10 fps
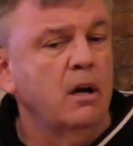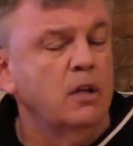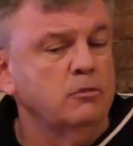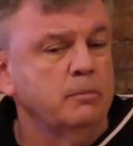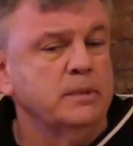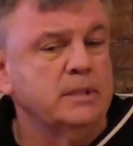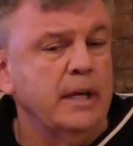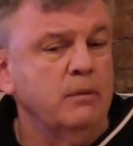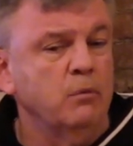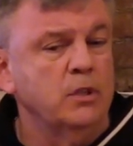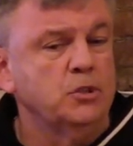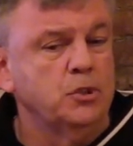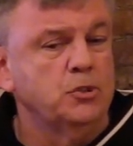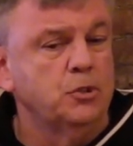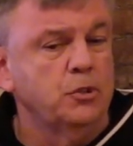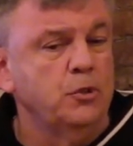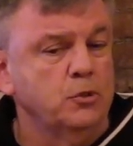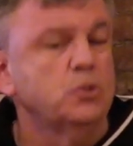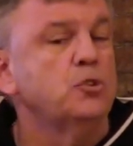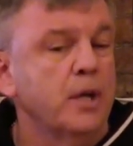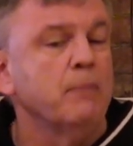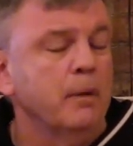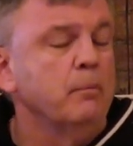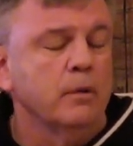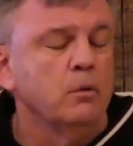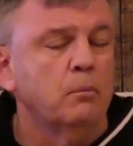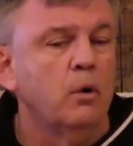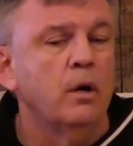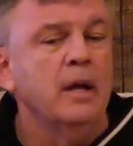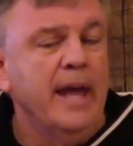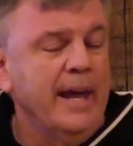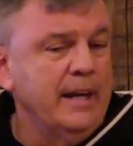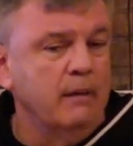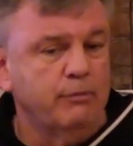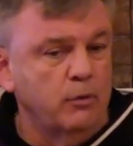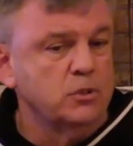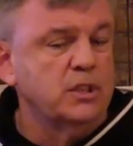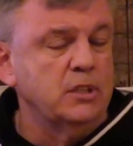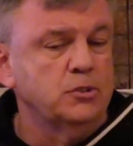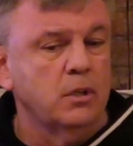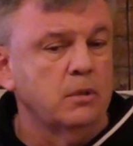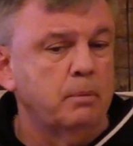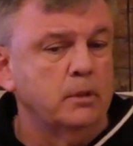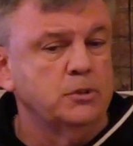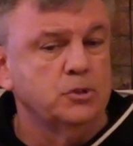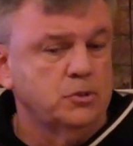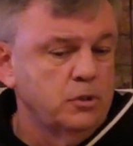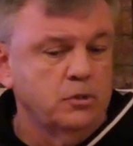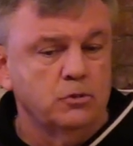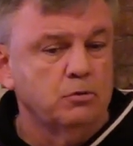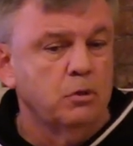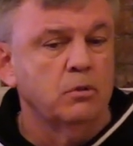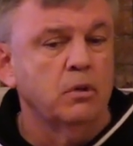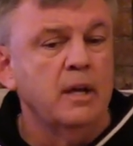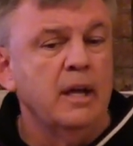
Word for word: 100%, where she should have used jab maybe a little more and got full extension on her punches to control